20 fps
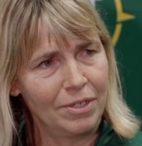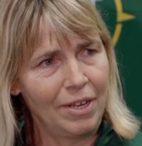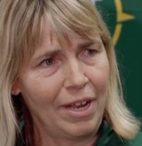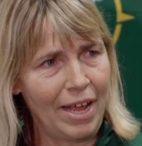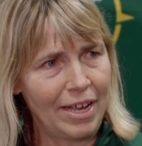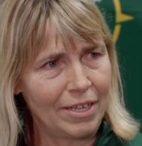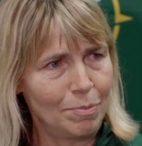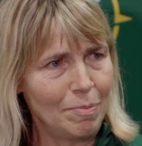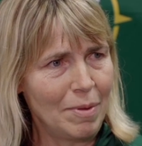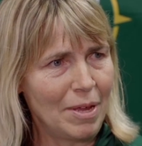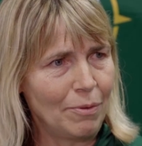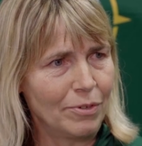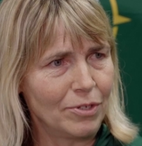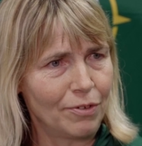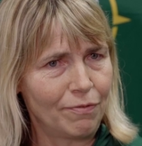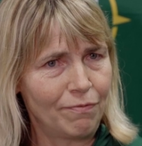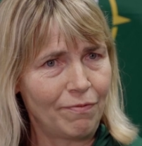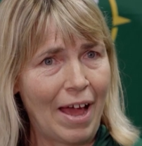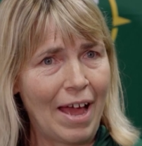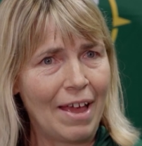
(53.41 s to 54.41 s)
Last meet was
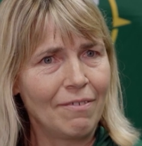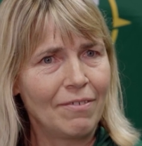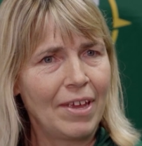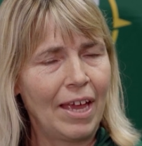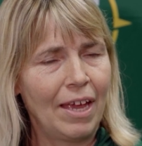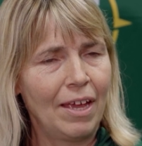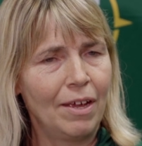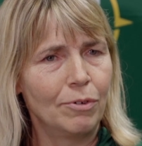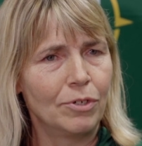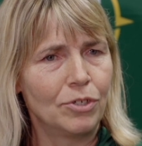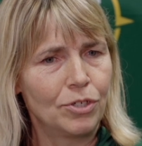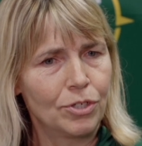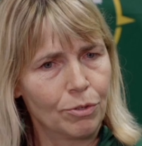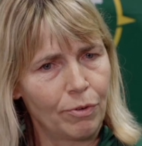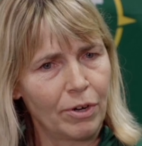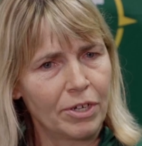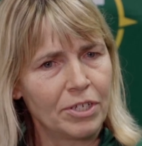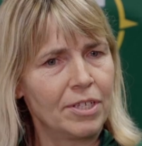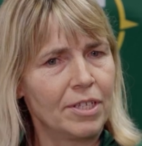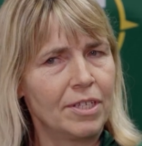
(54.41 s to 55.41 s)
a 5K, which the
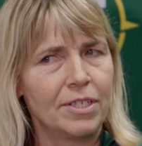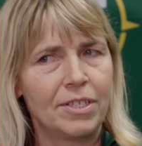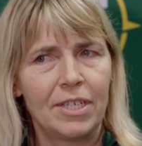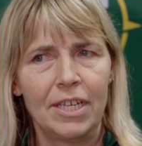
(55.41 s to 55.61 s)
rest of the